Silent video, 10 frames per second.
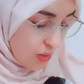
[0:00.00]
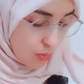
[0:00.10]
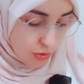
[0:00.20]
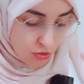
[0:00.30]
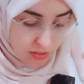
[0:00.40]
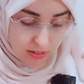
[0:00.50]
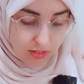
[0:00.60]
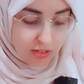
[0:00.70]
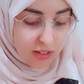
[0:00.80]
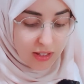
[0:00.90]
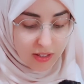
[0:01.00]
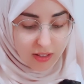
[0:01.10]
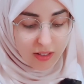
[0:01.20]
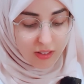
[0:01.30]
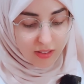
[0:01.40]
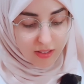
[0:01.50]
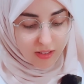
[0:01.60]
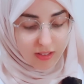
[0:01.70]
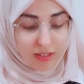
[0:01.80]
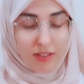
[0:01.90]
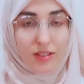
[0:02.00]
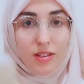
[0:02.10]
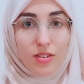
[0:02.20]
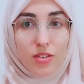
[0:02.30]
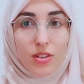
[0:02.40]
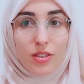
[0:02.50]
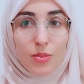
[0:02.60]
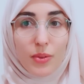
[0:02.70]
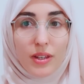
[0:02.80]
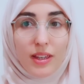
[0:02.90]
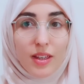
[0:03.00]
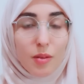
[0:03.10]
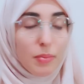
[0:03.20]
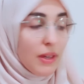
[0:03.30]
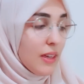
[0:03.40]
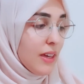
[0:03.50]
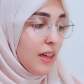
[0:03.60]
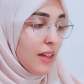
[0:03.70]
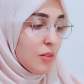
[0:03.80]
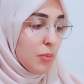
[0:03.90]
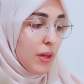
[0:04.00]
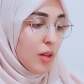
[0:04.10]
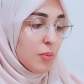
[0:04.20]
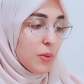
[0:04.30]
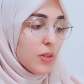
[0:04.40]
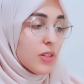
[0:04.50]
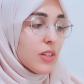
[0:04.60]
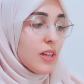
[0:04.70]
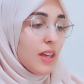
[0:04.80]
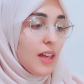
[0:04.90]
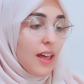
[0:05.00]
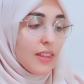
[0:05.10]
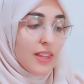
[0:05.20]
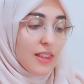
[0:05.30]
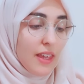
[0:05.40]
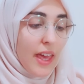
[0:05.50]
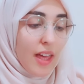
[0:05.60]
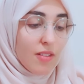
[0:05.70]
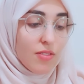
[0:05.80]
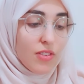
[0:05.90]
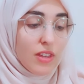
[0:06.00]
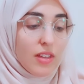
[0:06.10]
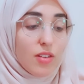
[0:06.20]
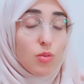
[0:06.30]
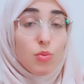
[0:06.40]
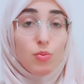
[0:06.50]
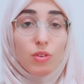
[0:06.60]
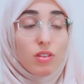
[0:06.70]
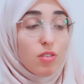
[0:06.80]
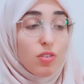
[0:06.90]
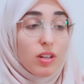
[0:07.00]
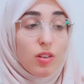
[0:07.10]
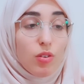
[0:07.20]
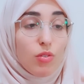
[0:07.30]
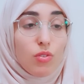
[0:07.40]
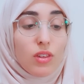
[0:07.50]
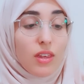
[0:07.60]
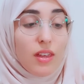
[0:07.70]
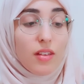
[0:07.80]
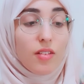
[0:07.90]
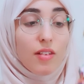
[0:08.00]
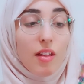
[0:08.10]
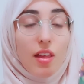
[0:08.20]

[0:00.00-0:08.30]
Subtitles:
which is here. So this one here, pink and purple. And then they have these. These are really good for the kids.